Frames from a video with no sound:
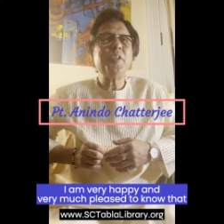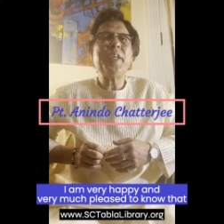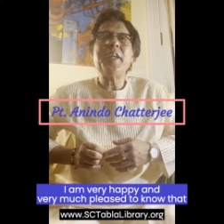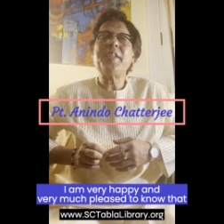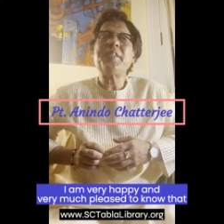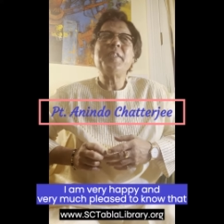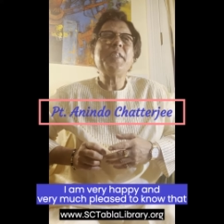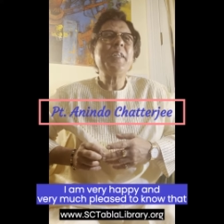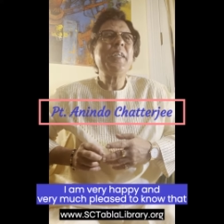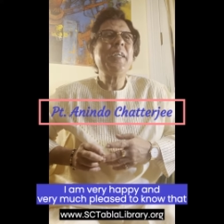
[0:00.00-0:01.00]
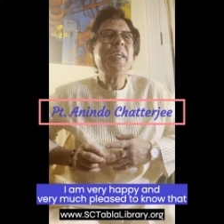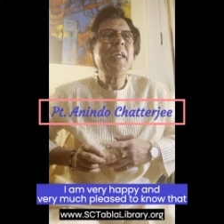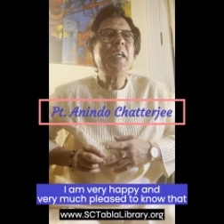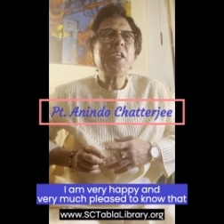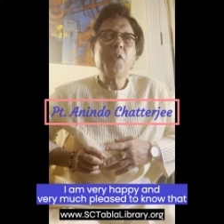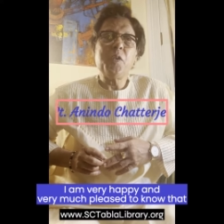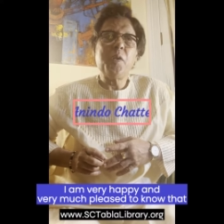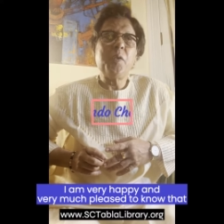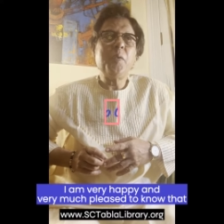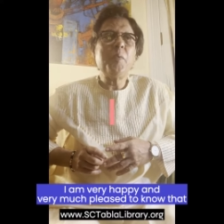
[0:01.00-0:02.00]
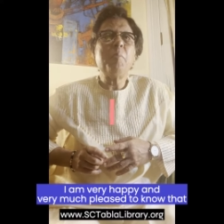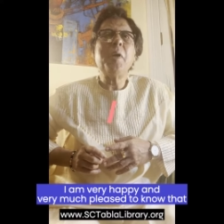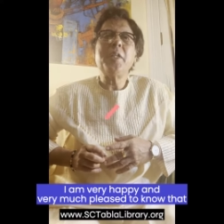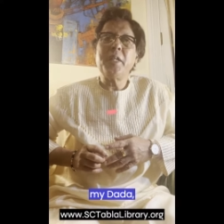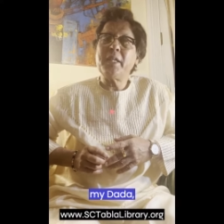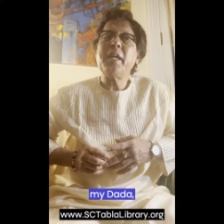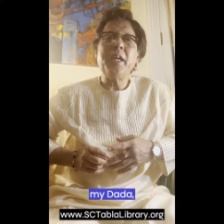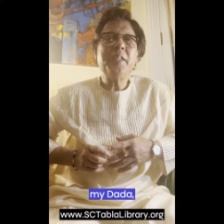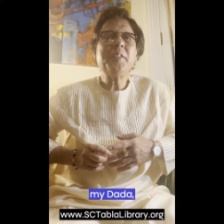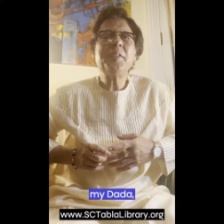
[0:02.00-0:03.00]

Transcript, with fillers: that, you know, my Dada,